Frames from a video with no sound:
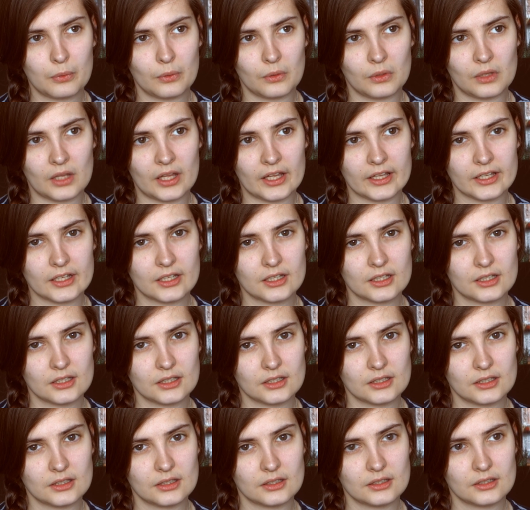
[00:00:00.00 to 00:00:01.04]
like
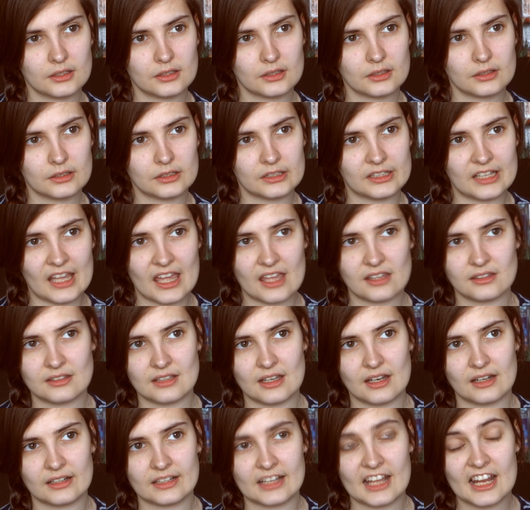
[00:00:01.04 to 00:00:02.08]
getting
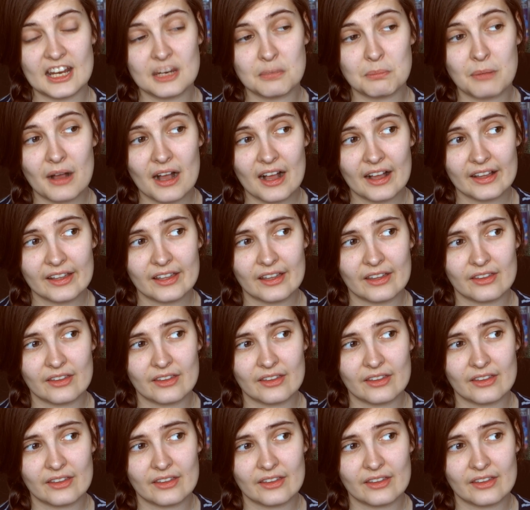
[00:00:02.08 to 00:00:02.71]
there and getting back.